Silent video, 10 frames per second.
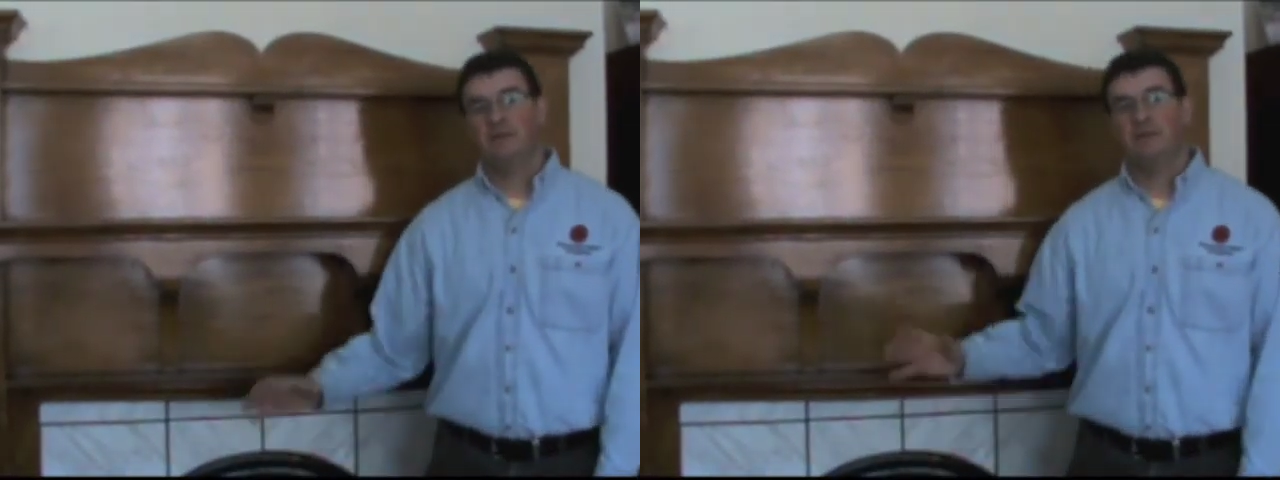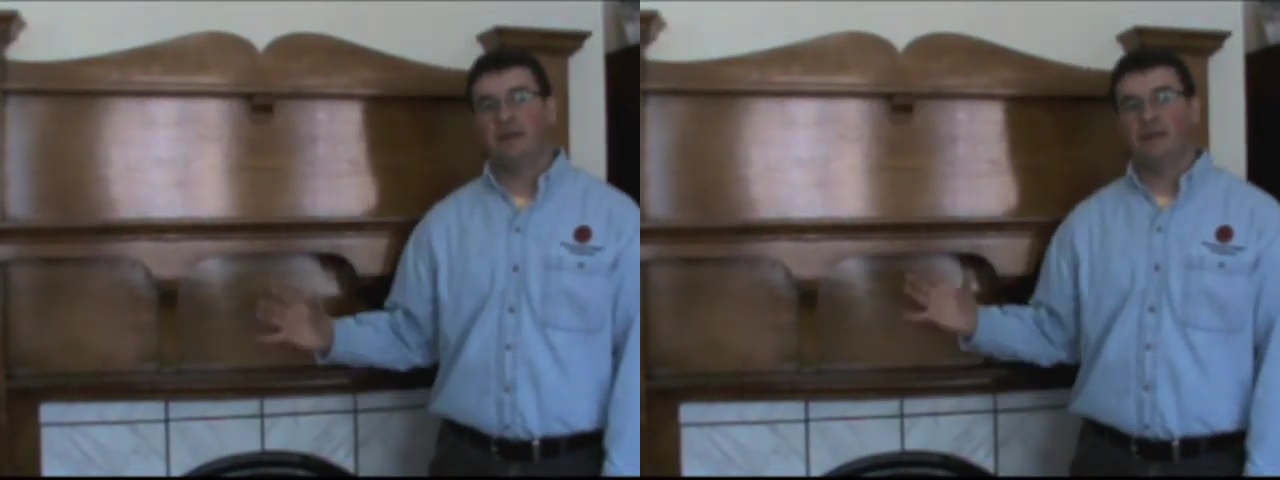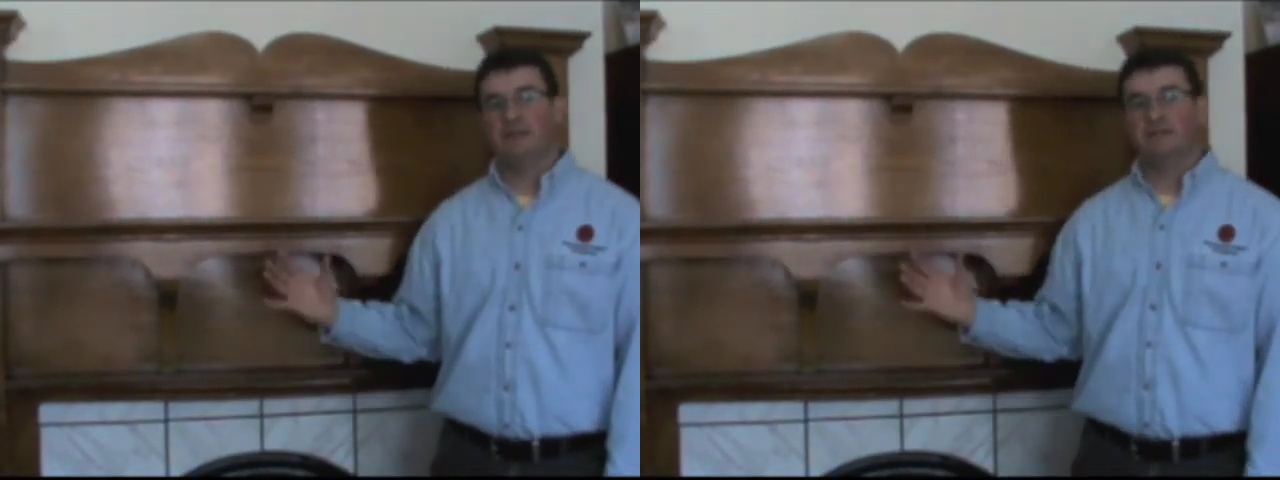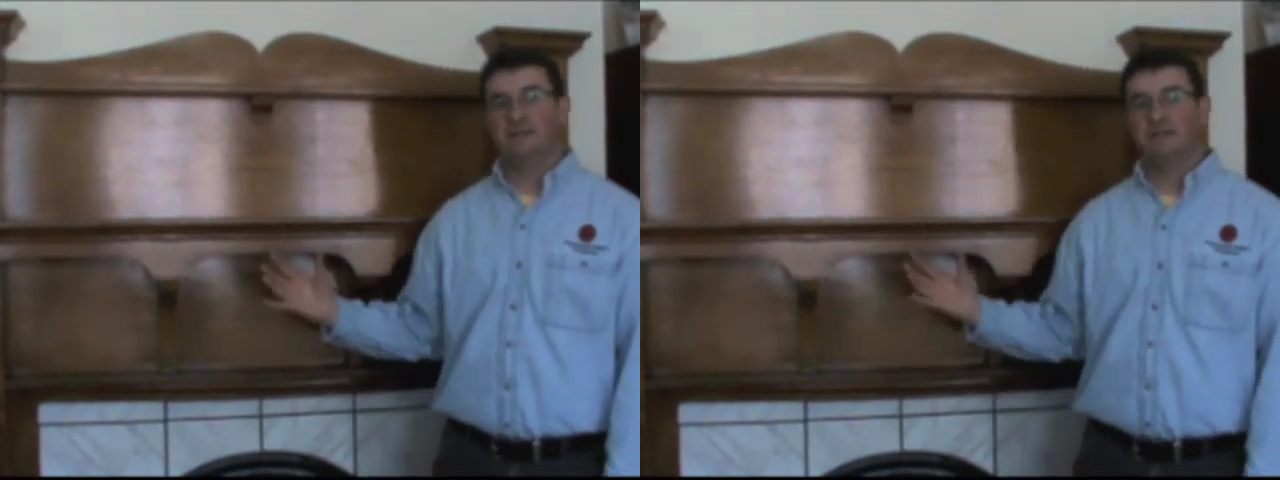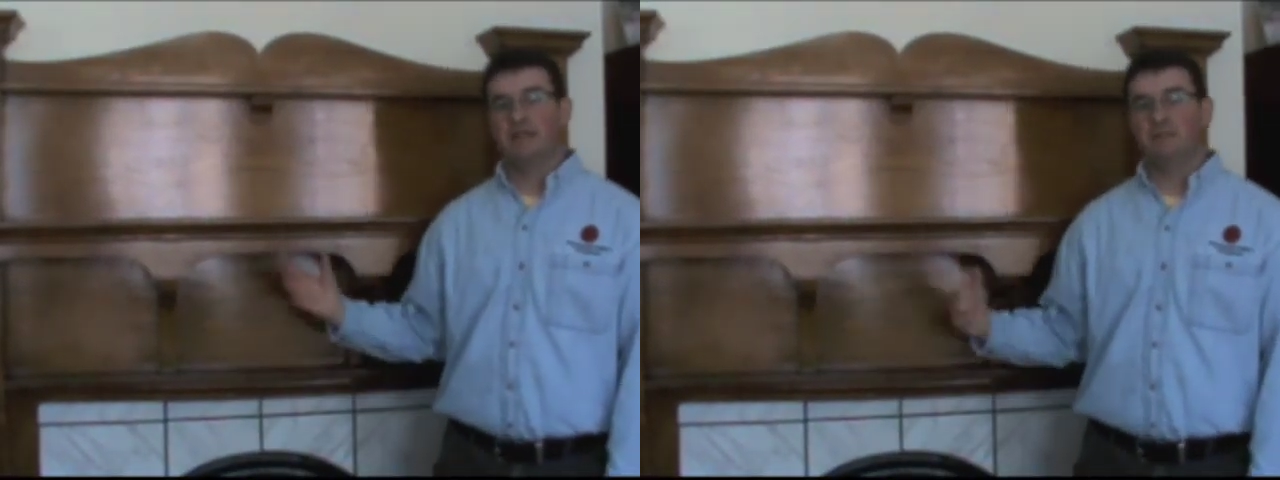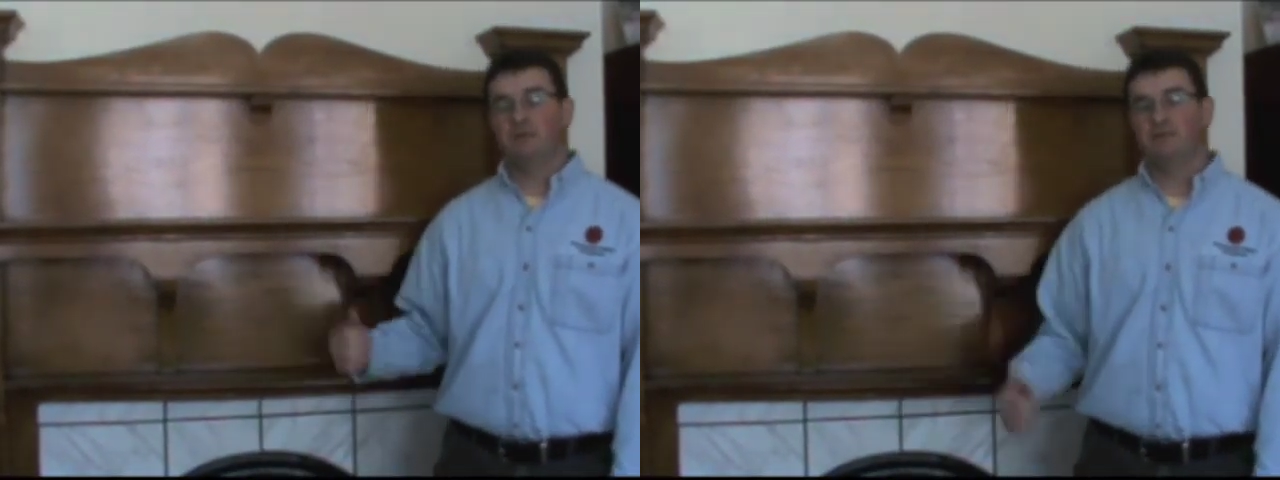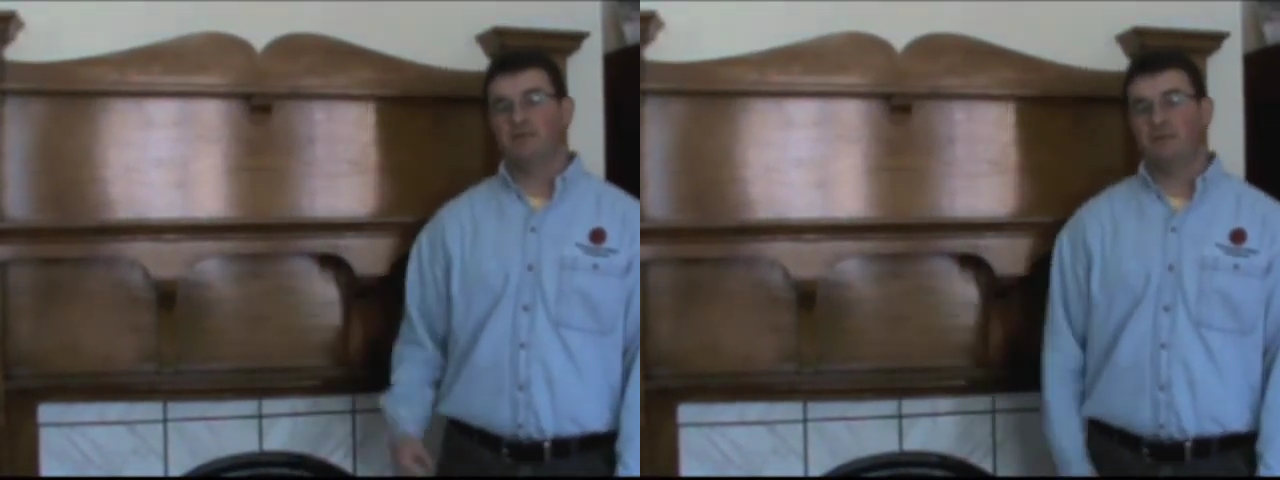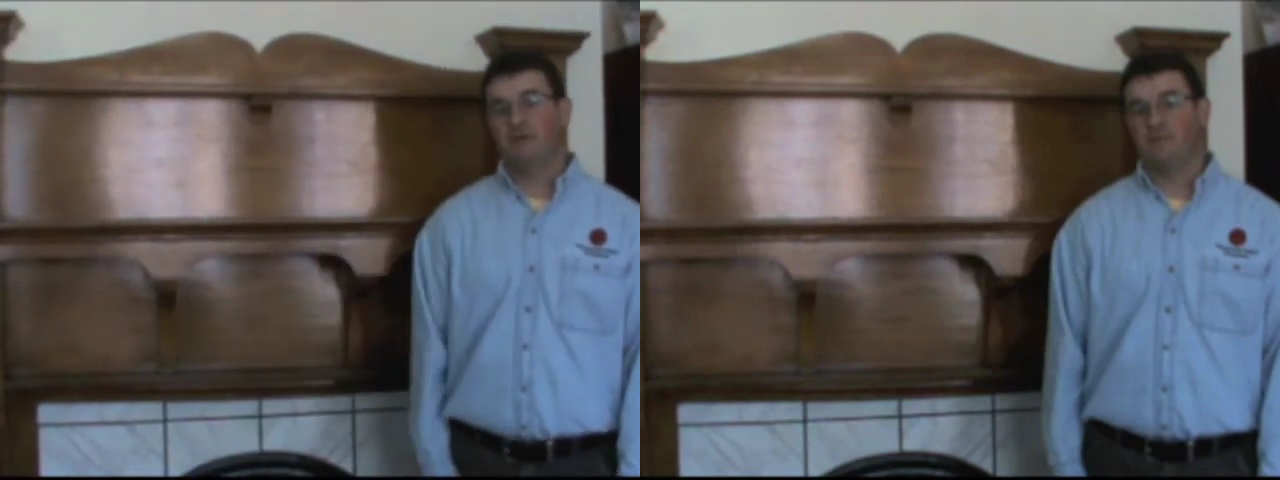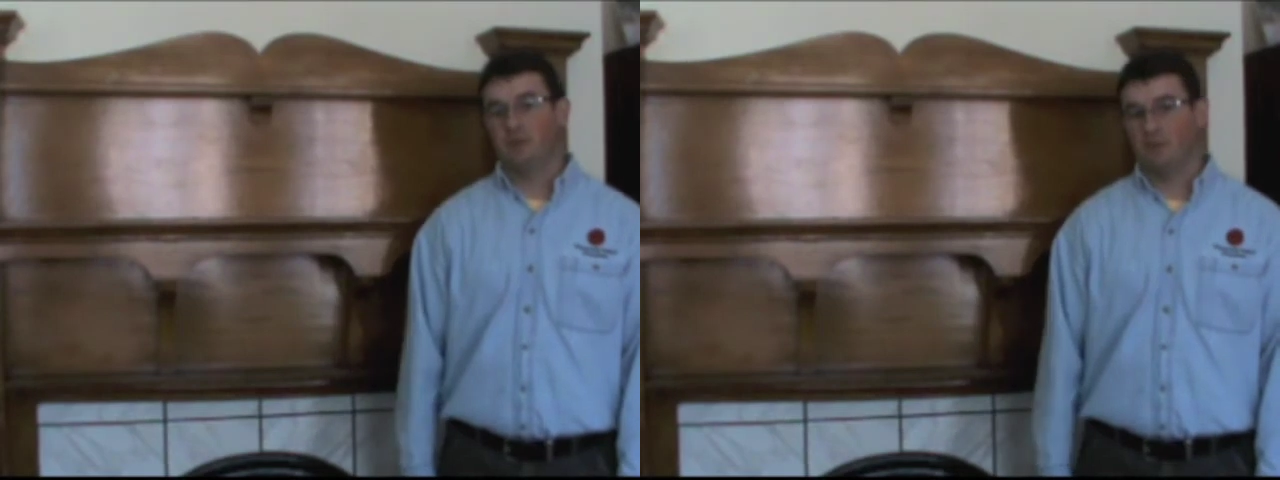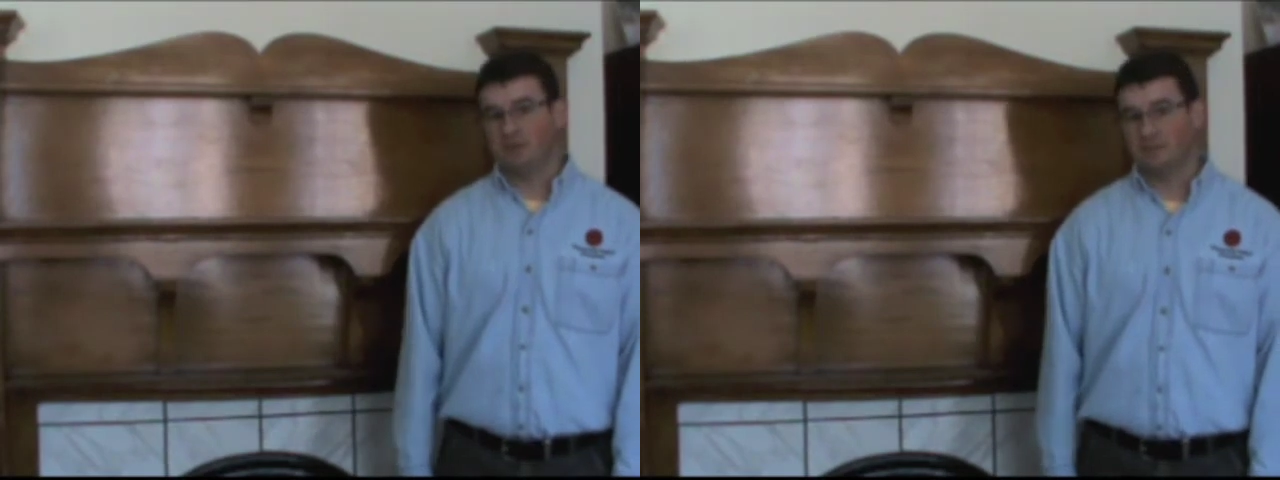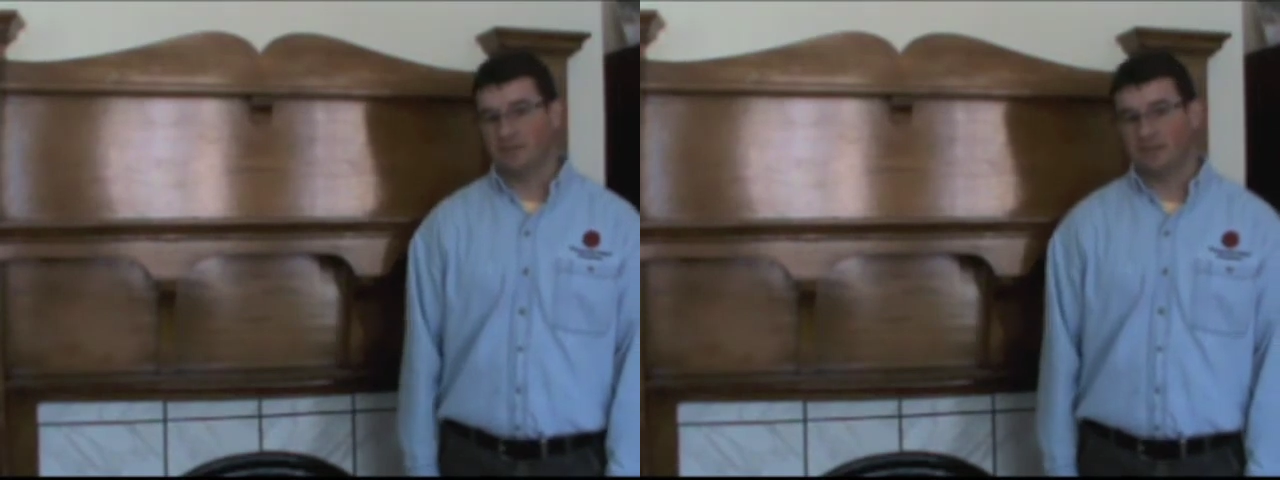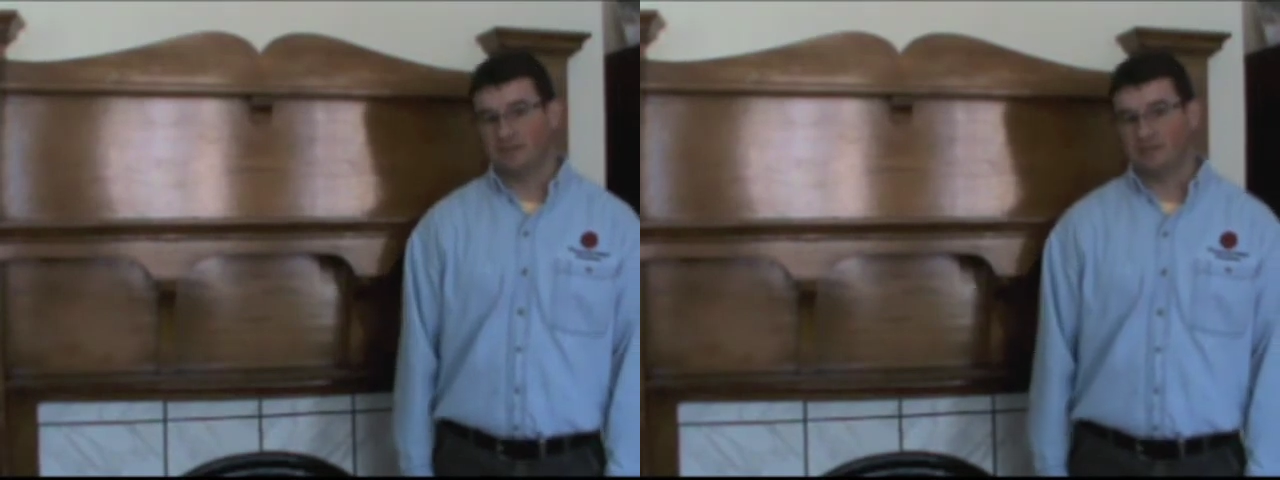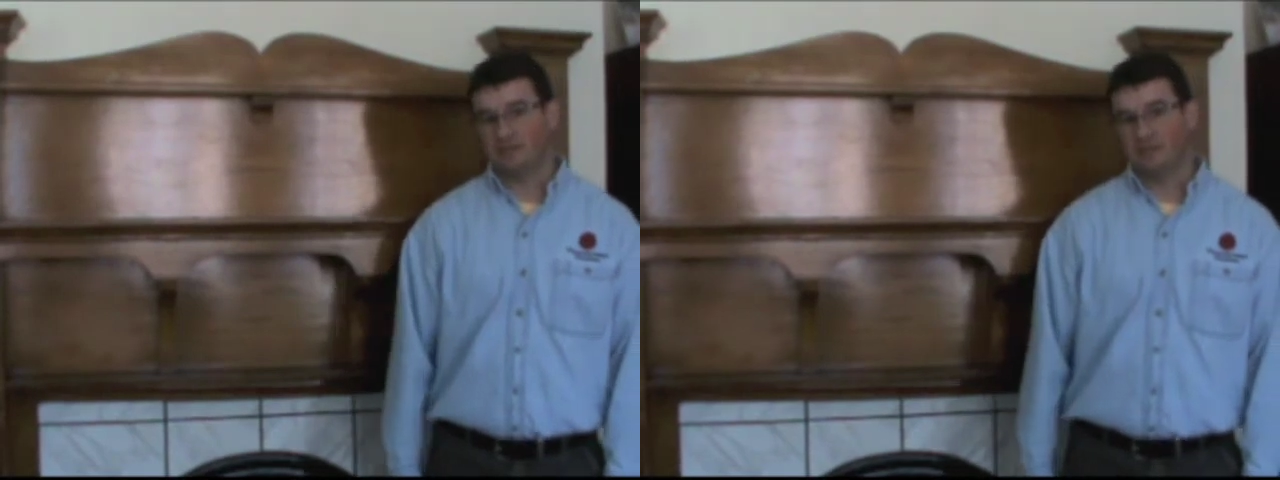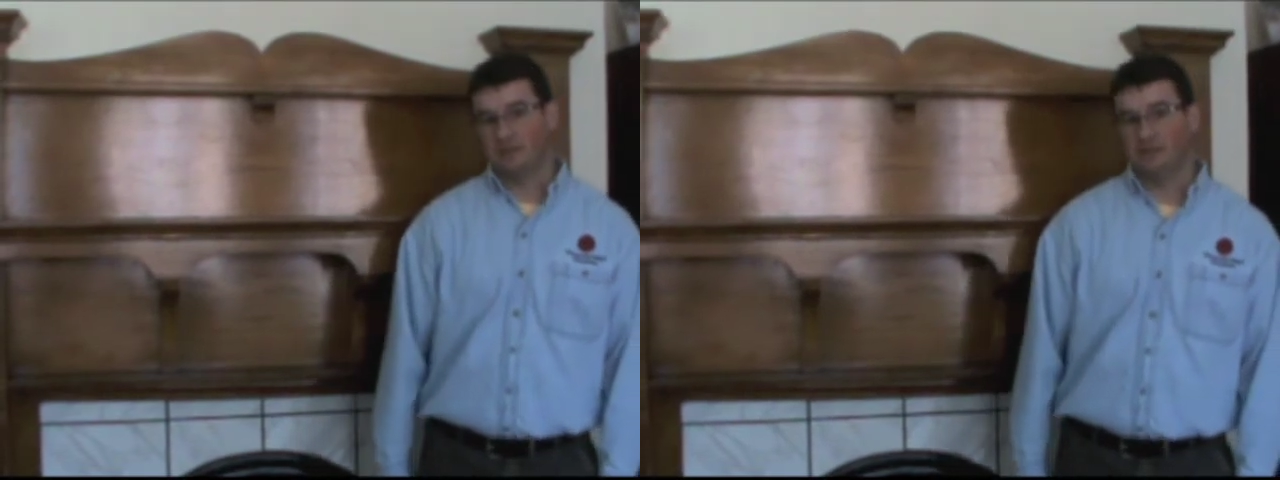that is an example of pure aesthetics.